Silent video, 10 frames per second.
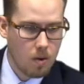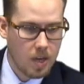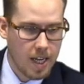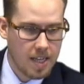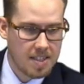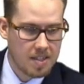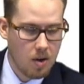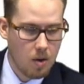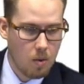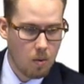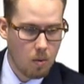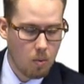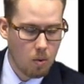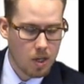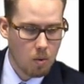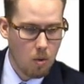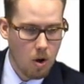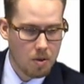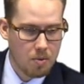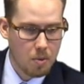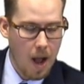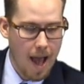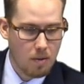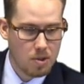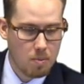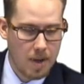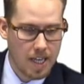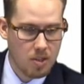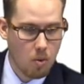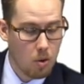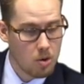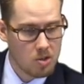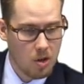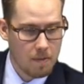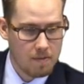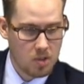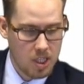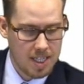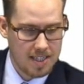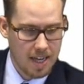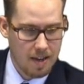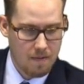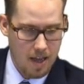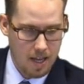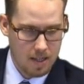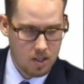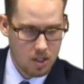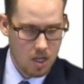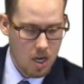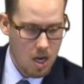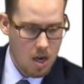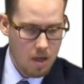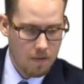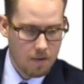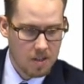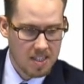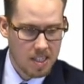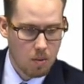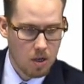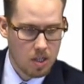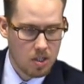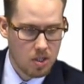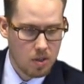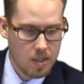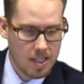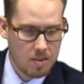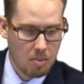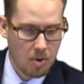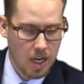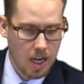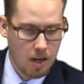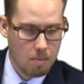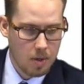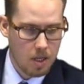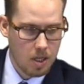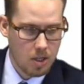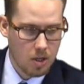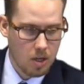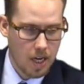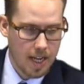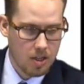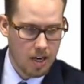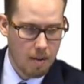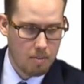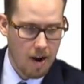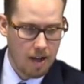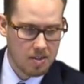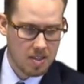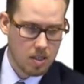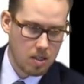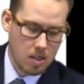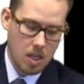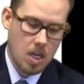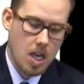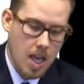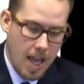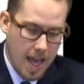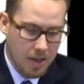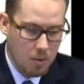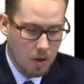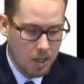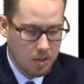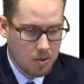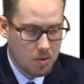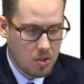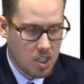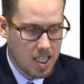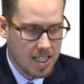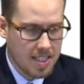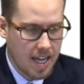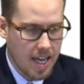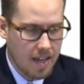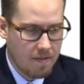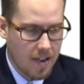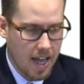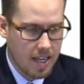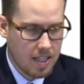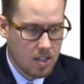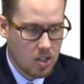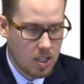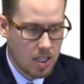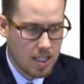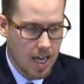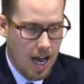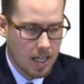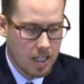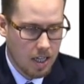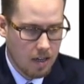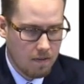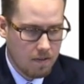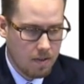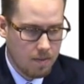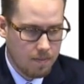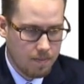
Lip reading: Okay, so we're going to walk through how to make your orders off of Gsa Advantage. The first thing you want to do is bring up your internet browser, and you want to go to gsaadvantage.gov.